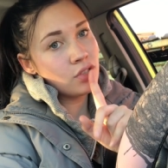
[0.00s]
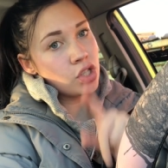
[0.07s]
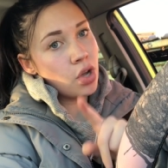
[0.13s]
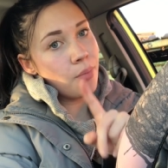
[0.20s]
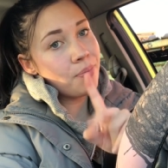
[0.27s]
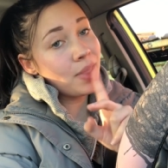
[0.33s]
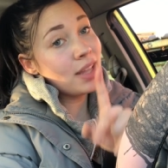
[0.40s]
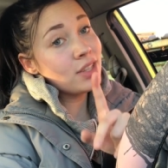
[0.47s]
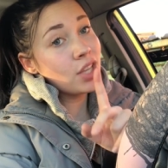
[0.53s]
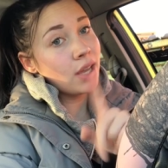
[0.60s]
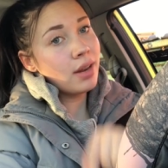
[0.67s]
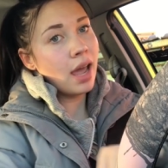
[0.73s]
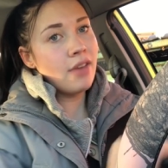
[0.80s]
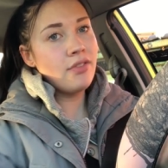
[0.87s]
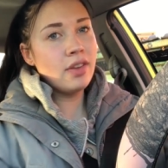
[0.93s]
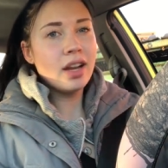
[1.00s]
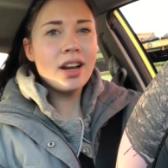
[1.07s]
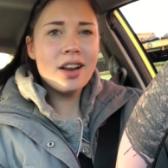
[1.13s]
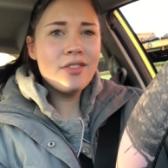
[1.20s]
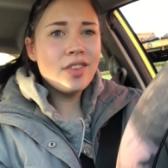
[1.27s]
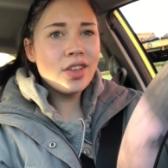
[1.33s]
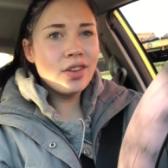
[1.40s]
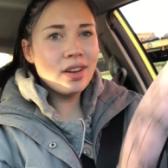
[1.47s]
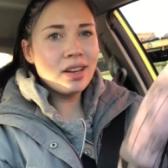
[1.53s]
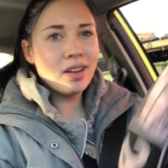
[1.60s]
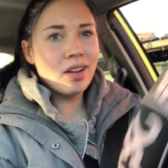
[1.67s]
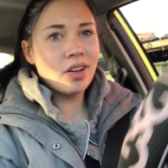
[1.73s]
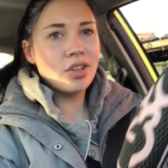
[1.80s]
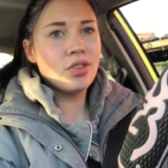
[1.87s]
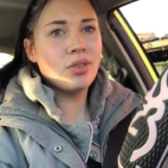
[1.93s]
So that's good. I figured I'd fill you in
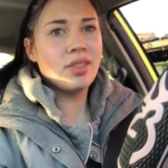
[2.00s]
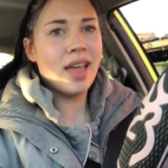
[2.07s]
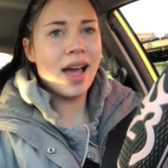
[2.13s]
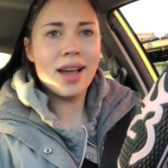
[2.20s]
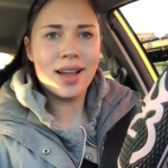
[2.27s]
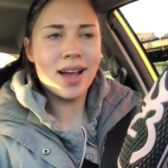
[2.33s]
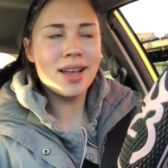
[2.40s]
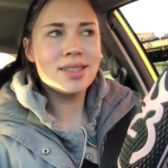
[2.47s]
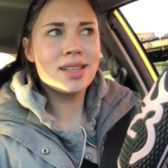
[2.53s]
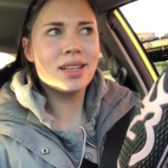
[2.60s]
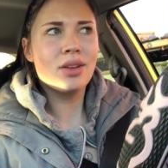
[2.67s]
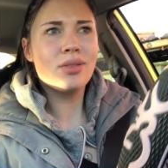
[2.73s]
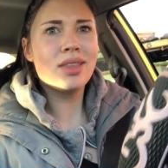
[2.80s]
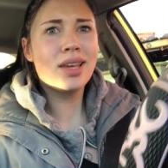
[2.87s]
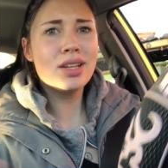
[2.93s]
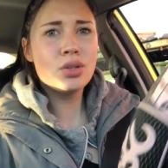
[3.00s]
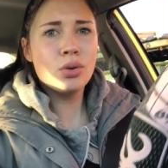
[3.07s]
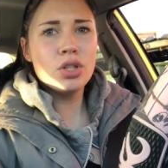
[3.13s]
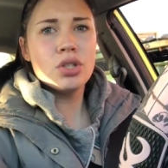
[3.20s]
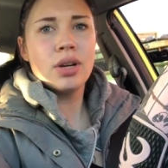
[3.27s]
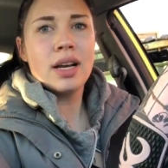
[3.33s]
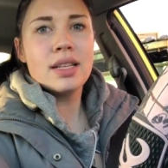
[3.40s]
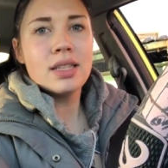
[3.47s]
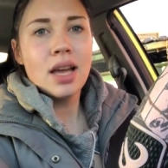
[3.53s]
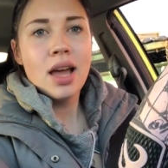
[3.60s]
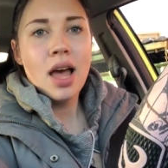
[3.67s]
on that guys because I don't think I told you guys.